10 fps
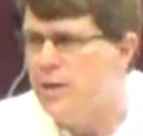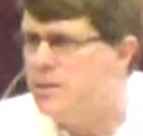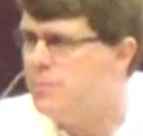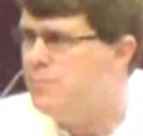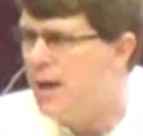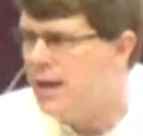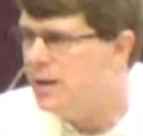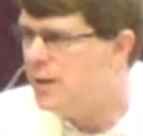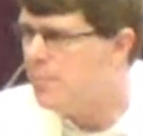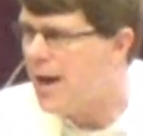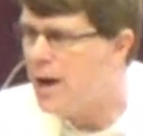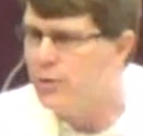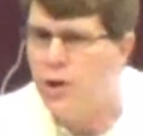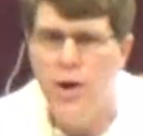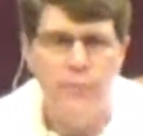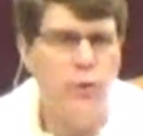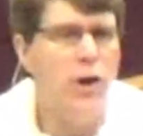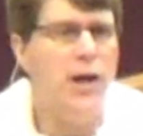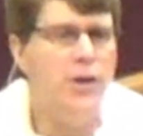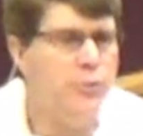and debated about for
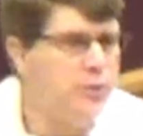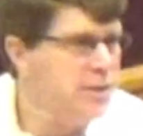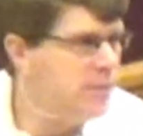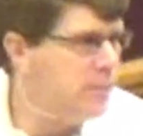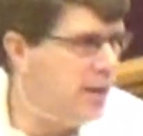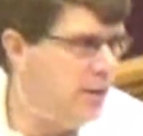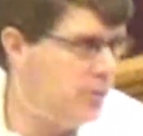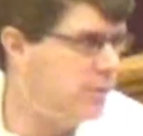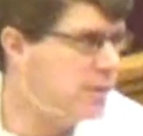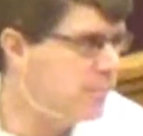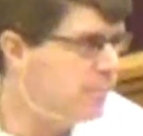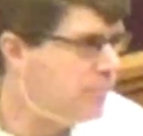hundreds of years.